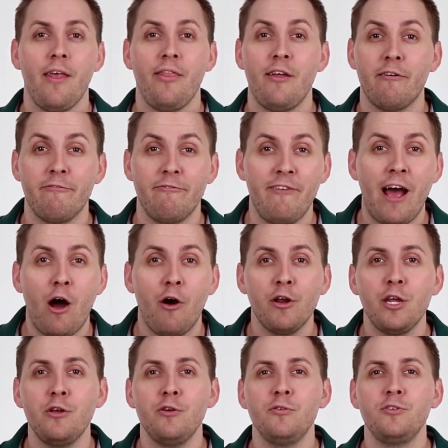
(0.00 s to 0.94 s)
their
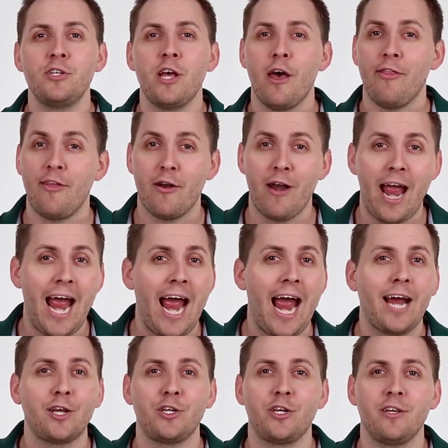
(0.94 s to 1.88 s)
values, their
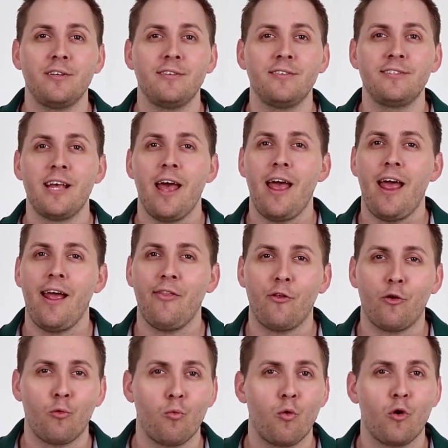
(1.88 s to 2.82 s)
actions, and
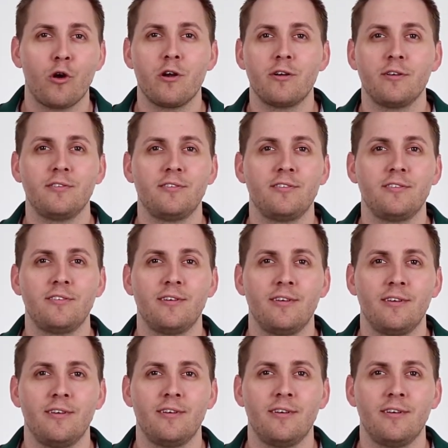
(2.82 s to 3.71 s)
their words.